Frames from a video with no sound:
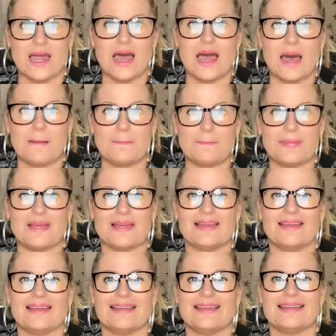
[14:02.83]
up
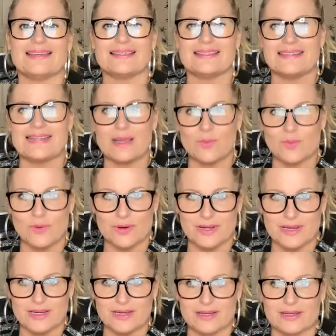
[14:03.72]
is
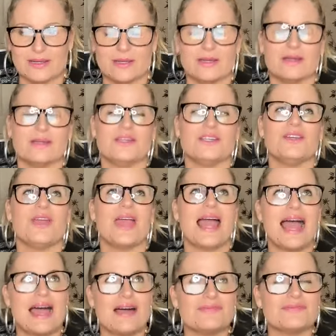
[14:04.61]
networking. You
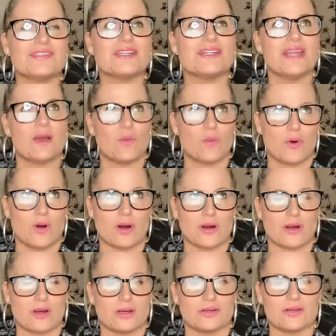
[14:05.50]
have to network.
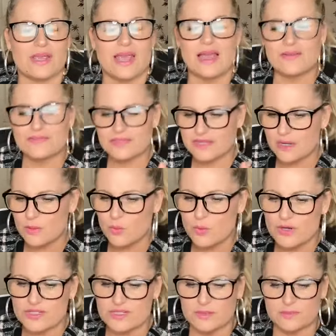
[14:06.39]
You have to
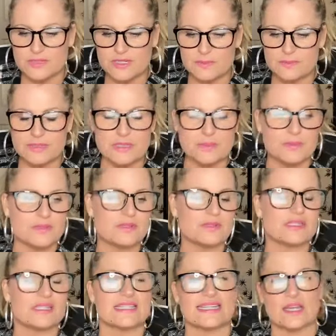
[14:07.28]
network to meet people,
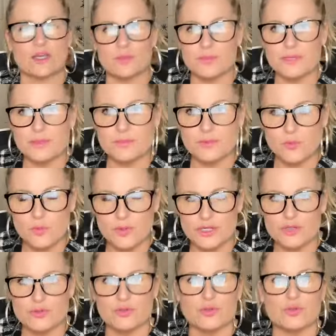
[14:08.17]
to tell people what
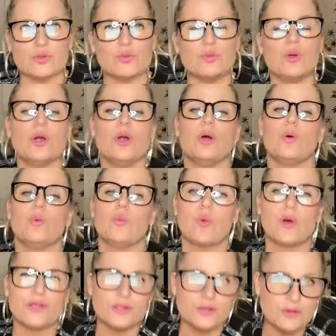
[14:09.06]
you do,
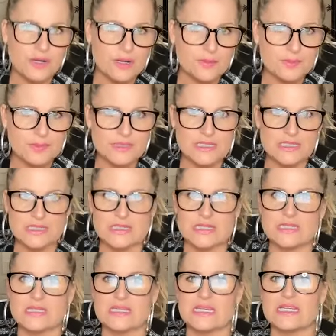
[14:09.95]
what your company
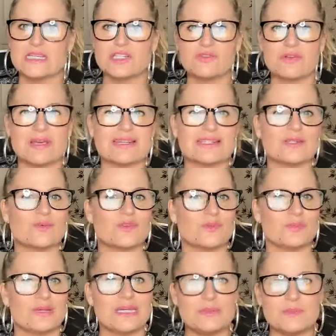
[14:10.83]
does. Interacting with
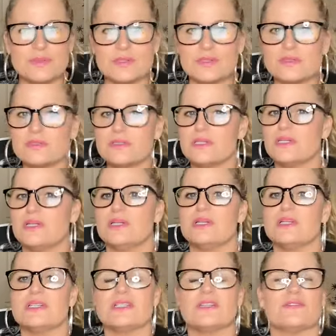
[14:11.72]
people,
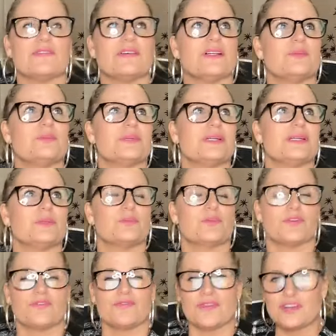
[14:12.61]
developing
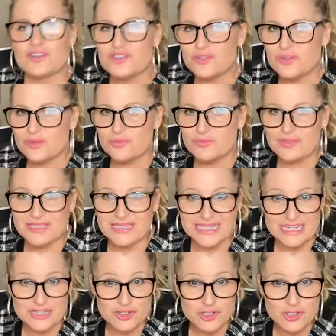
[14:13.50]
professional
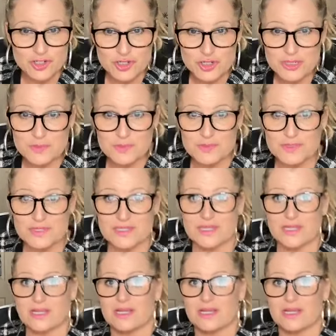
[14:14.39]
relationships